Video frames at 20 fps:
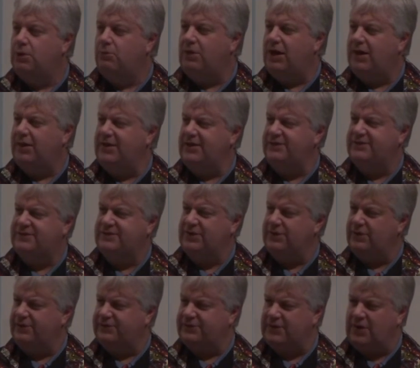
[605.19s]
While he's
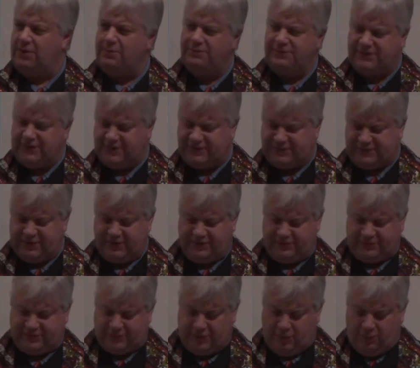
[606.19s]
still some
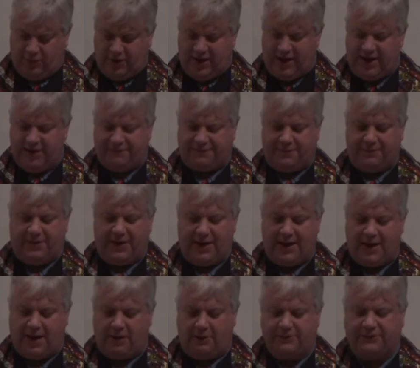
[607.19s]
distance away from the
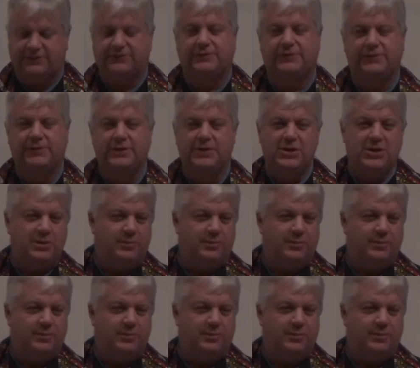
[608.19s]
house,